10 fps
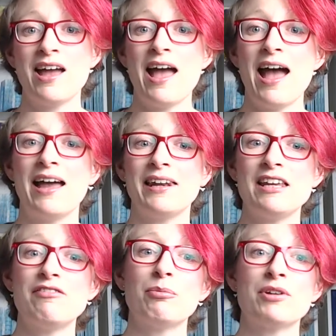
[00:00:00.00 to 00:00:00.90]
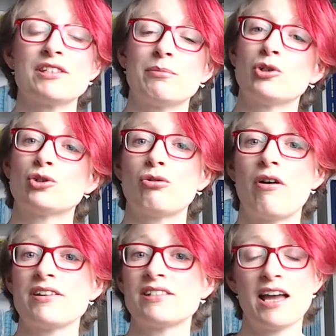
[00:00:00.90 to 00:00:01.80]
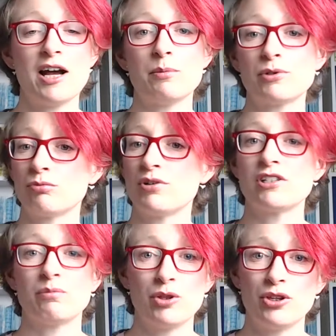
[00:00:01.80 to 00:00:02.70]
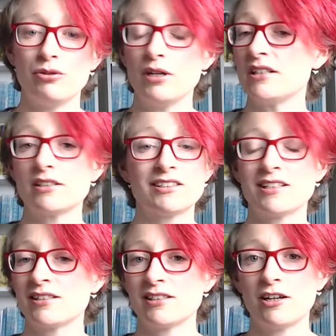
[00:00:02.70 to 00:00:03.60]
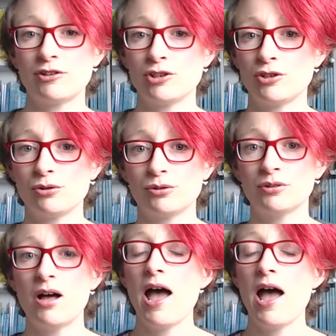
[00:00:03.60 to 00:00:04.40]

And even when someone tries to help to reason with you, it just doesn't touch at all.